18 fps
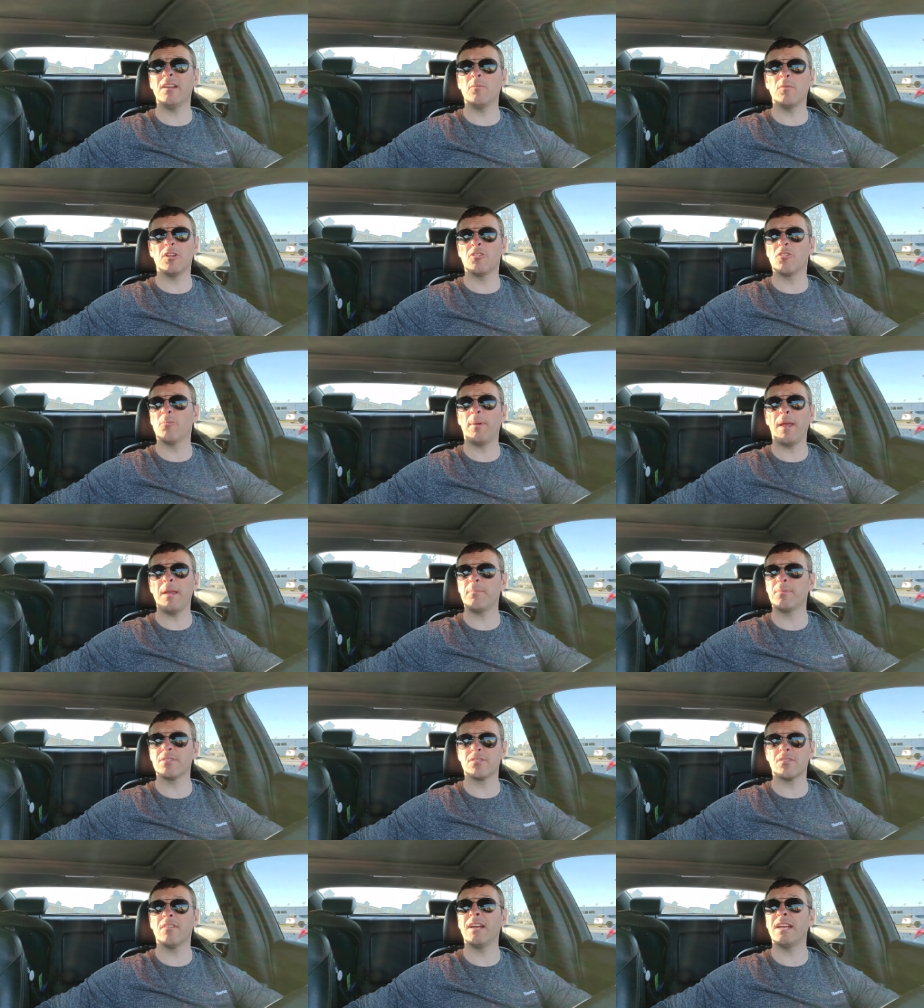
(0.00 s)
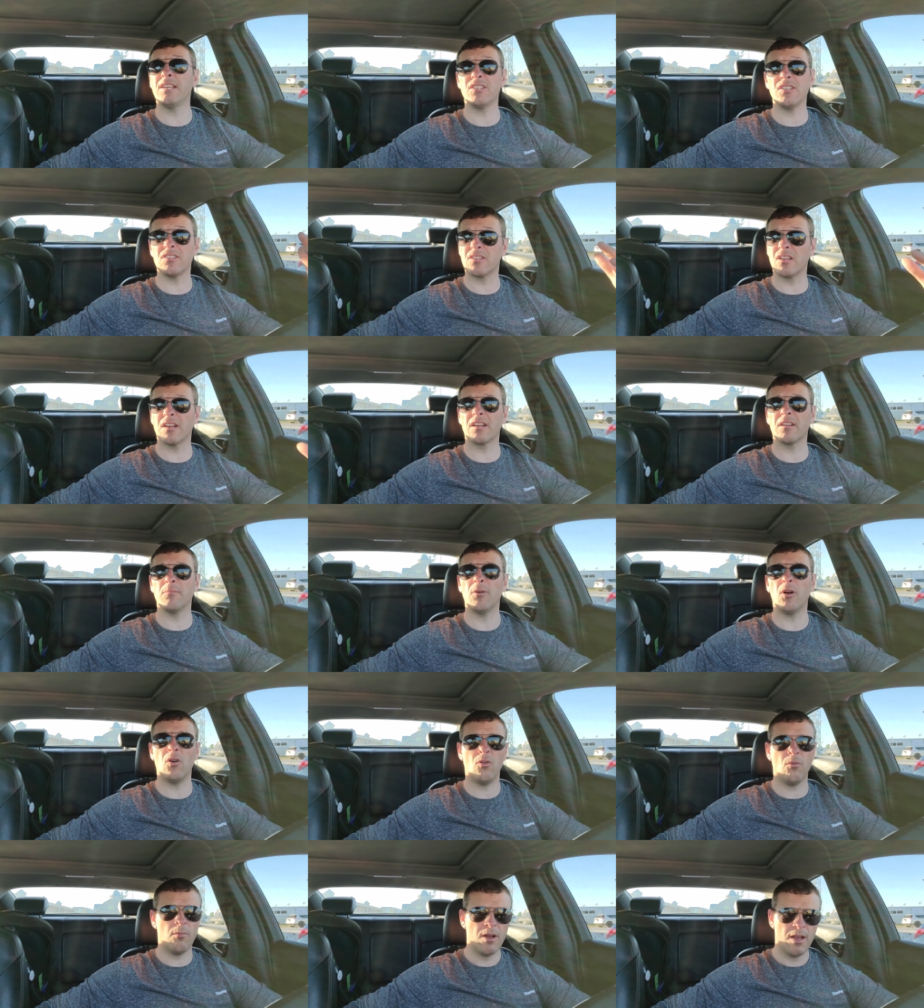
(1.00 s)
when her papers are ready, she's going to come
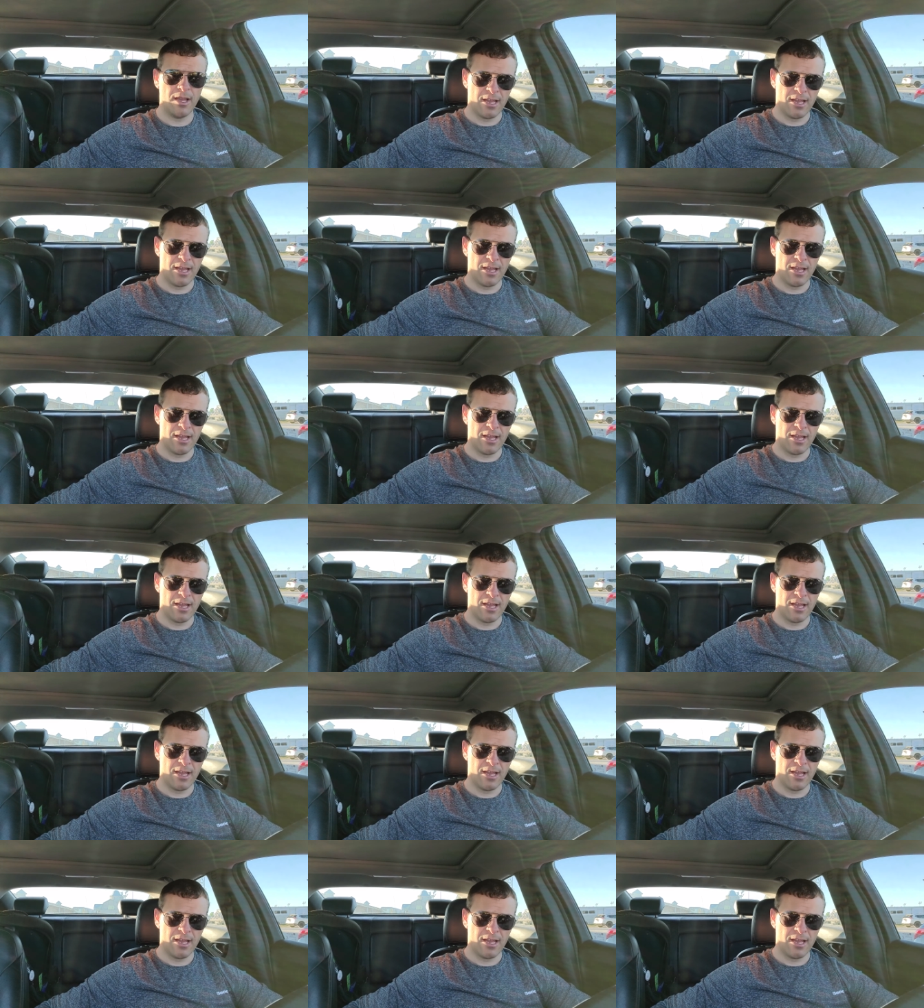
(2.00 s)
home.